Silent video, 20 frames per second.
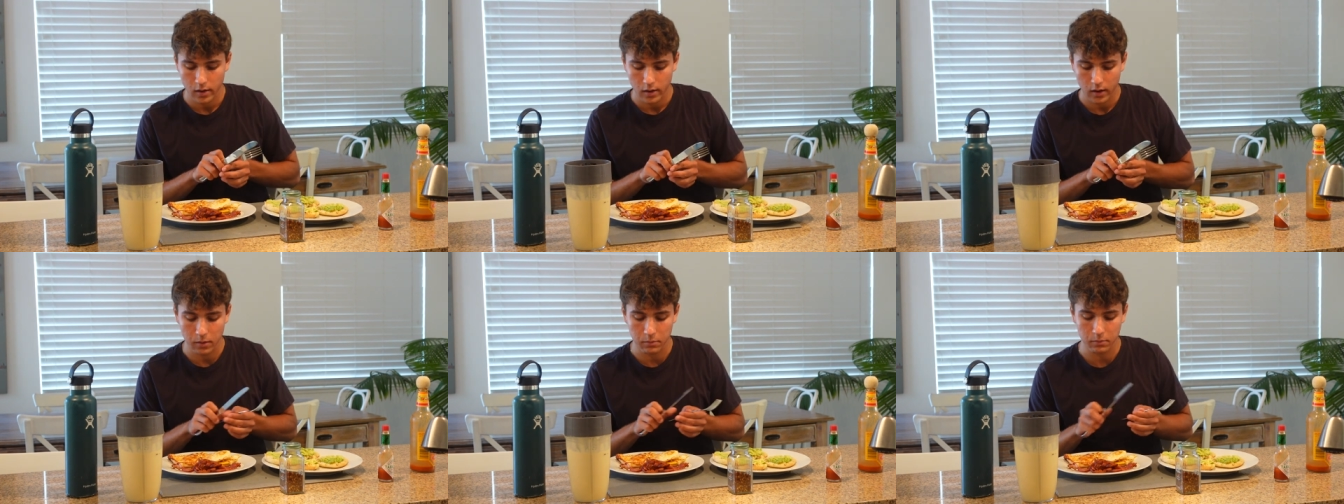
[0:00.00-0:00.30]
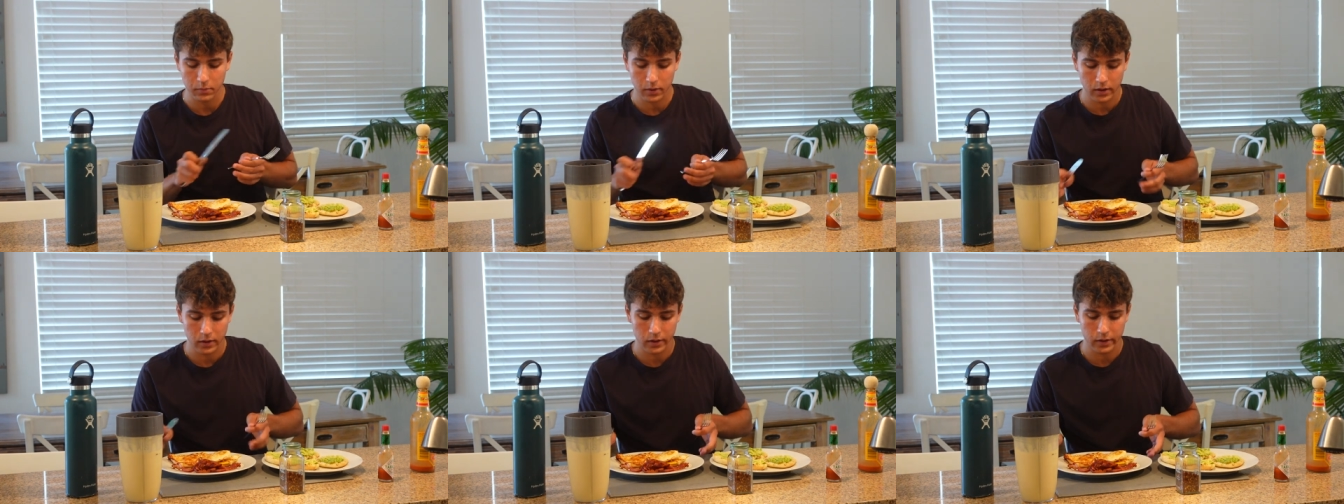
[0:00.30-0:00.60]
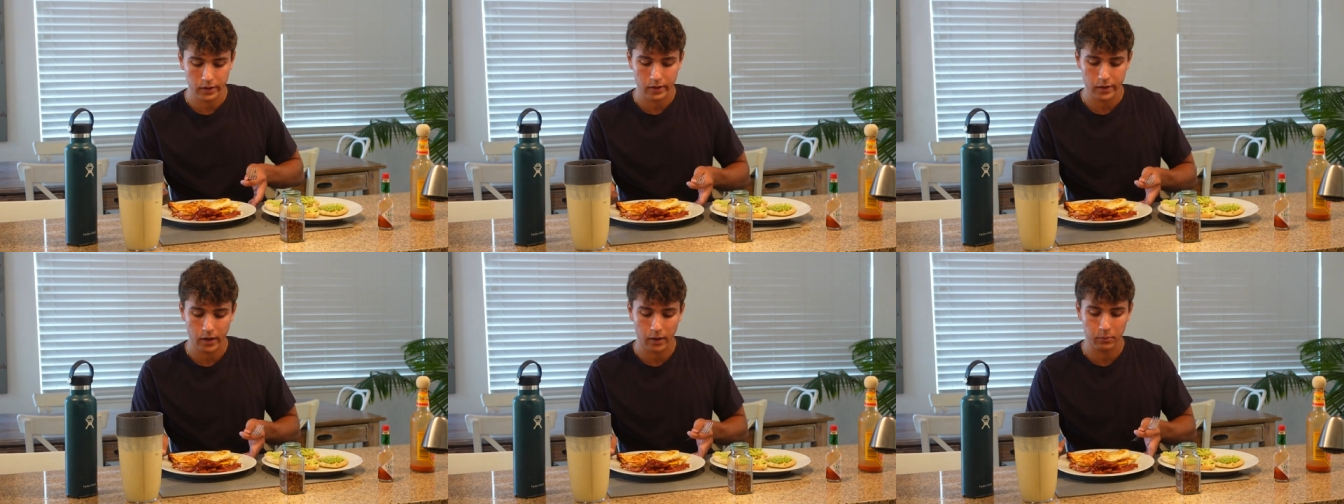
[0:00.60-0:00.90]
um,
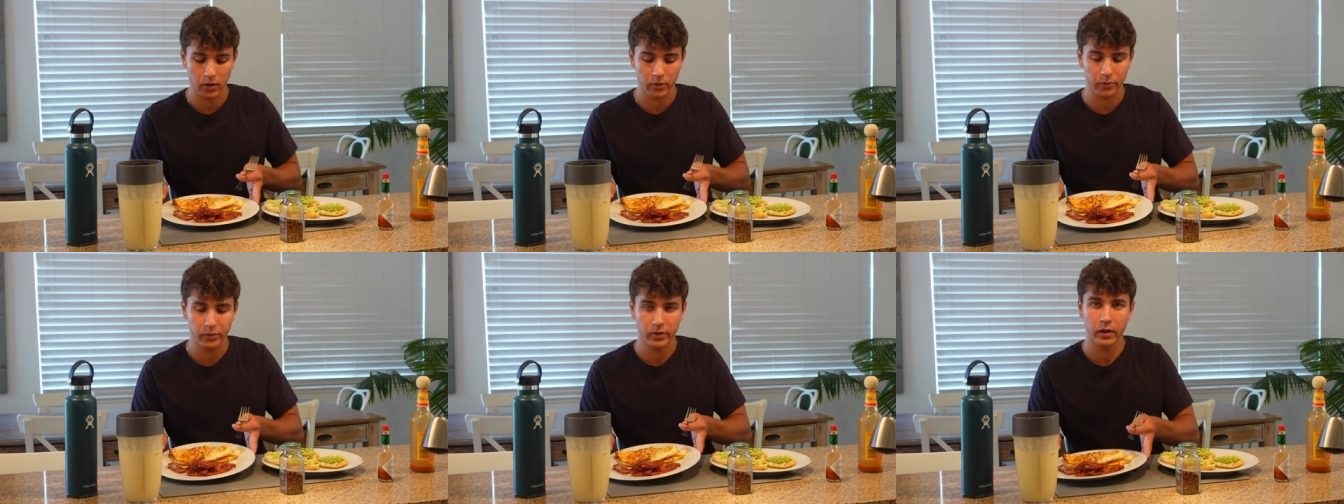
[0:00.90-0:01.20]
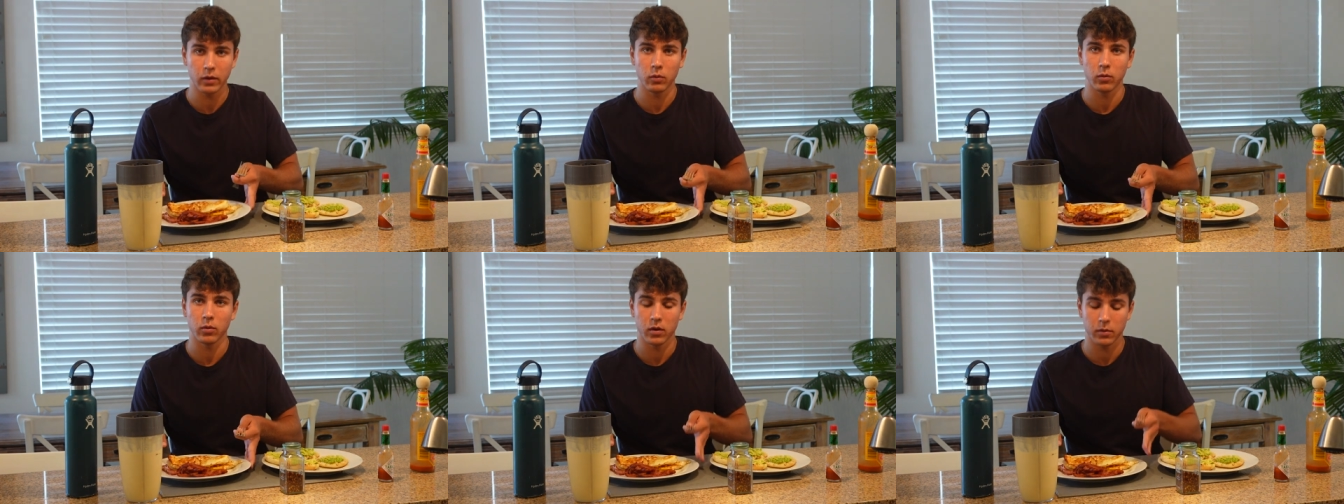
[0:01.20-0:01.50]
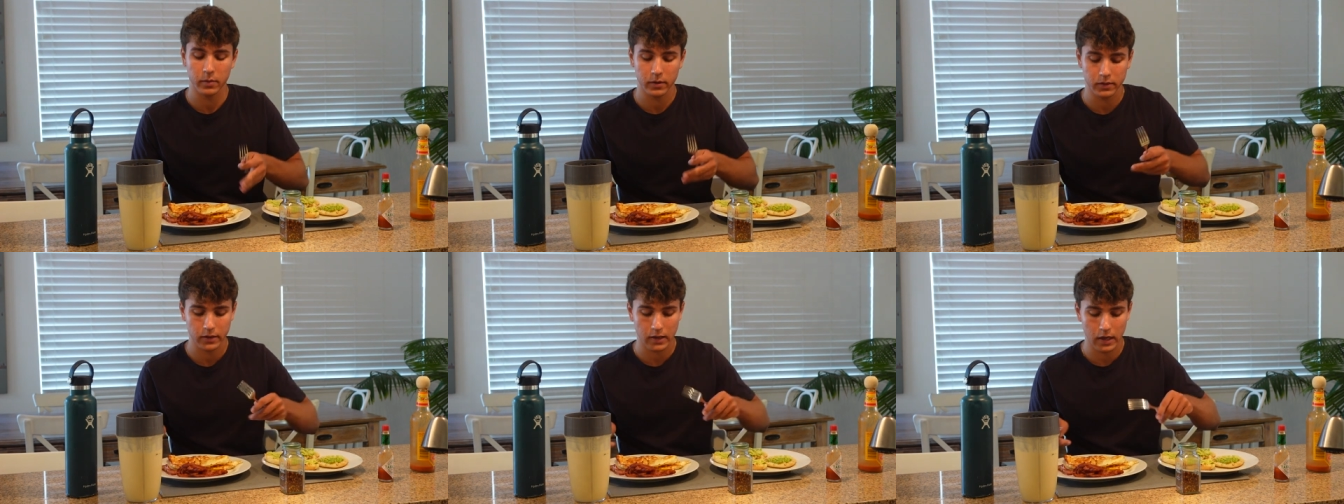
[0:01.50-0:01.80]
but I'm not really worried
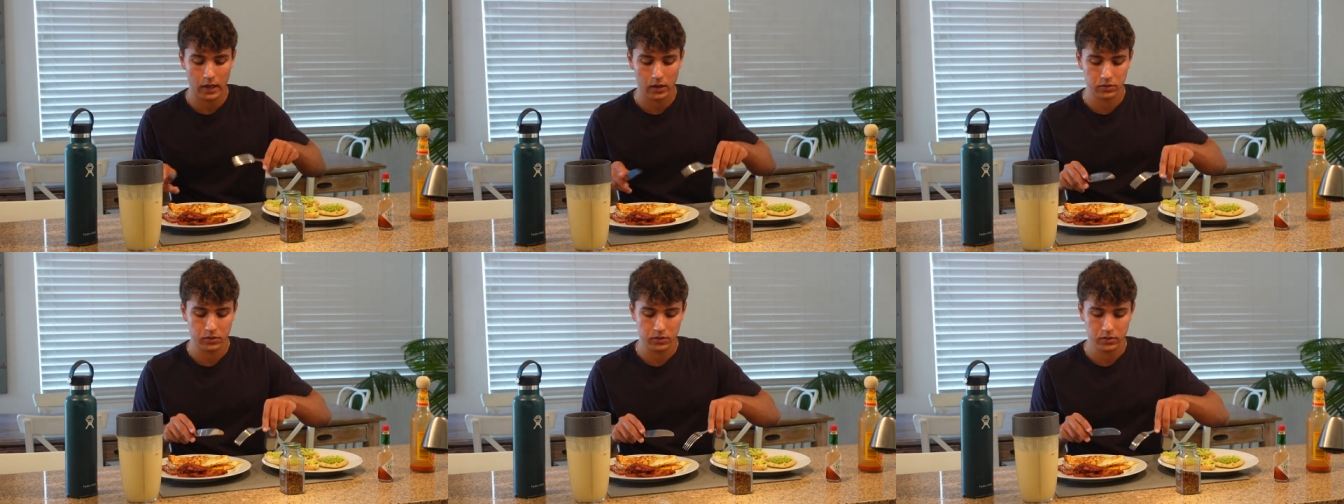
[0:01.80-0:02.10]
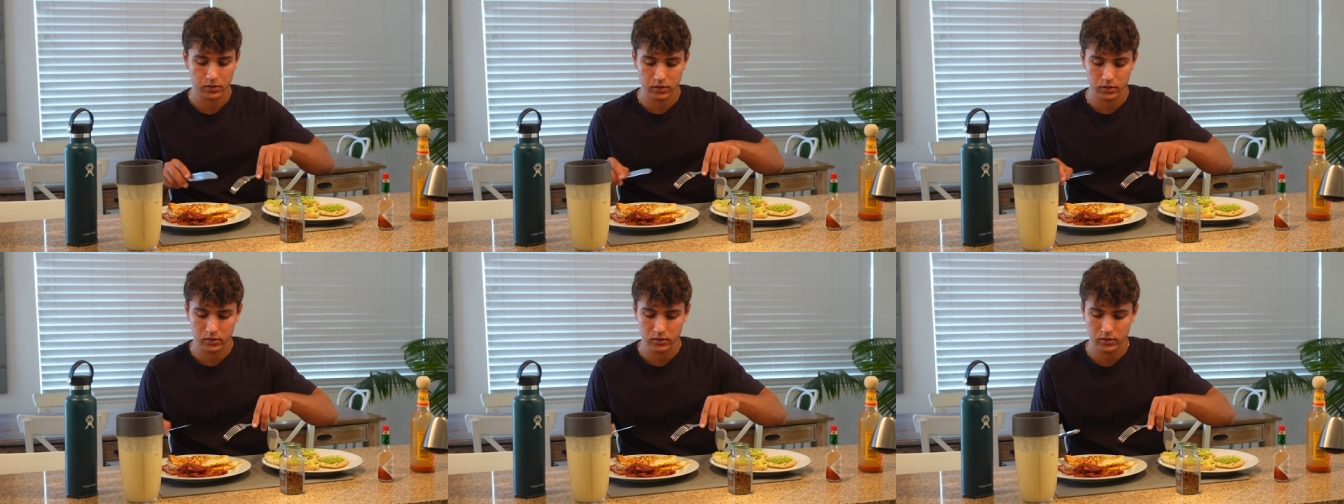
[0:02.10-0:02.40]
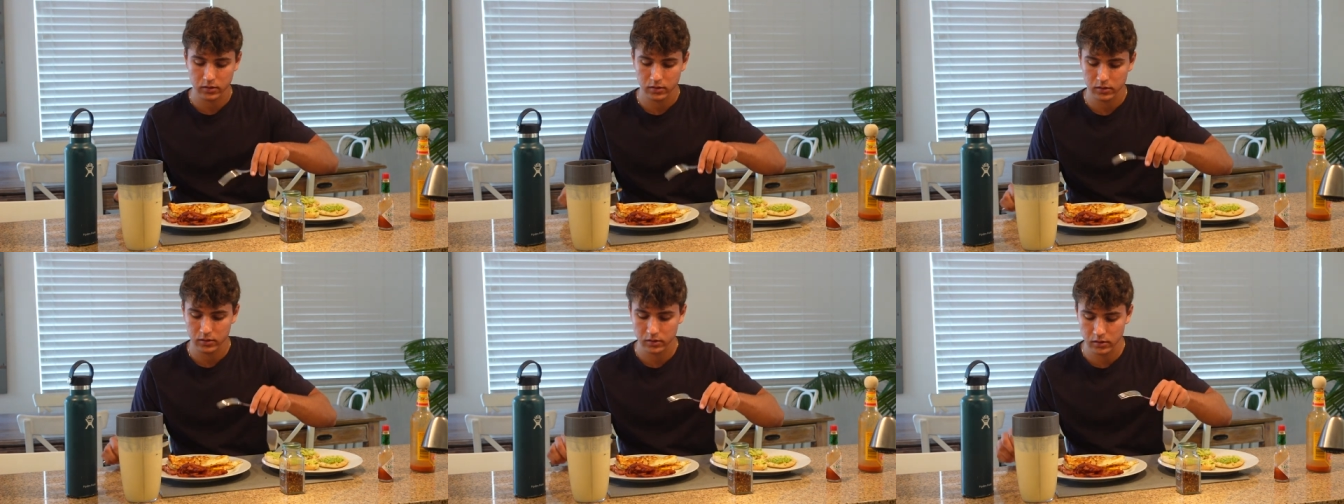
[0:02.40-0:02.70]
about the calories
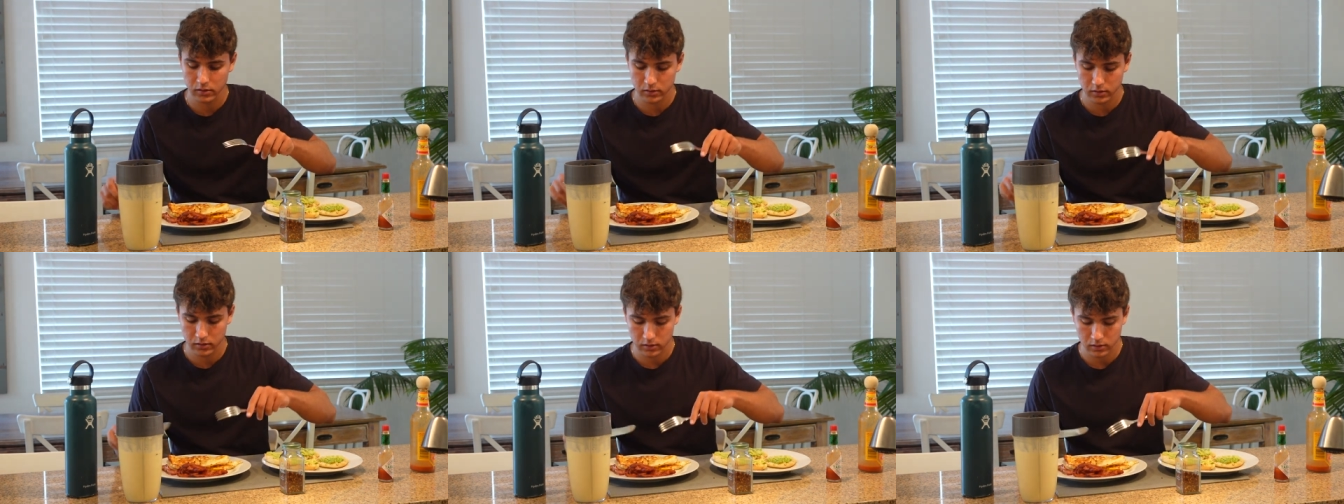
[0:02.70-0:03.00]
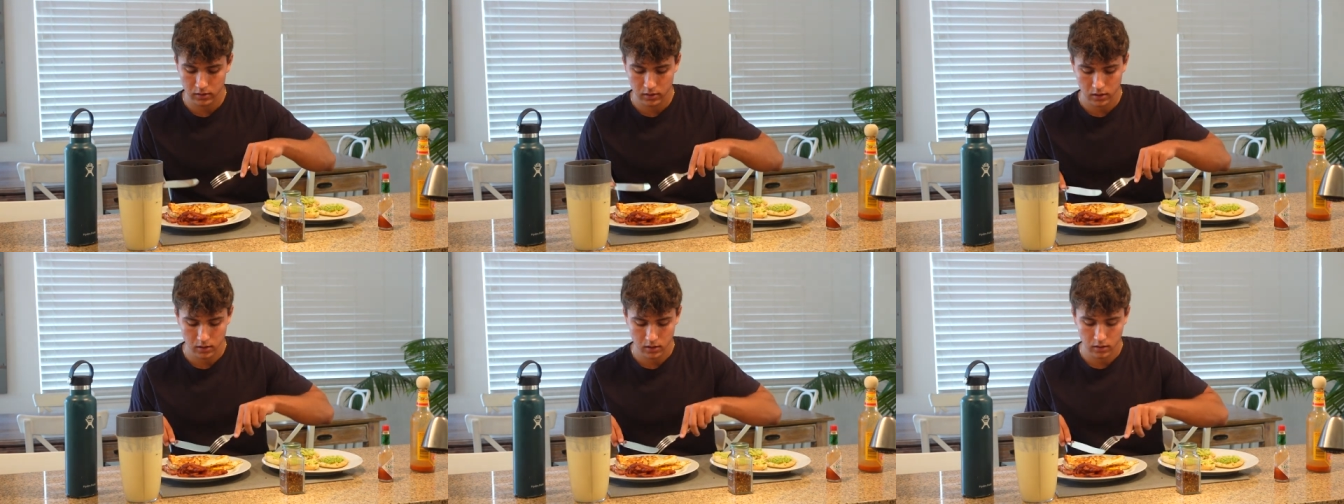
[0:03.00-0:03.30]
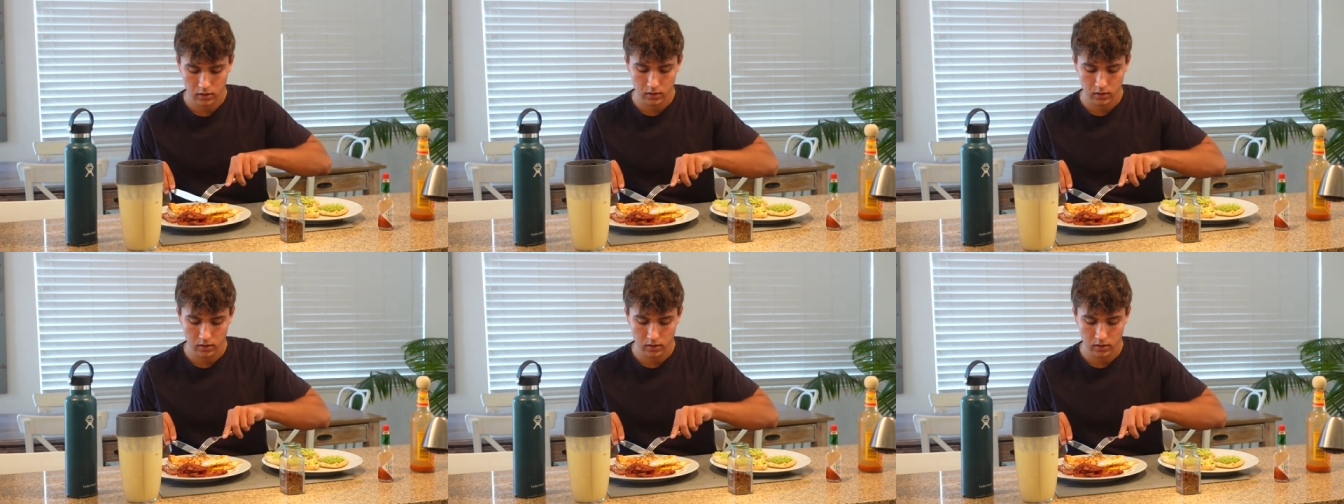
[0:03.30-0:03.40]
because season,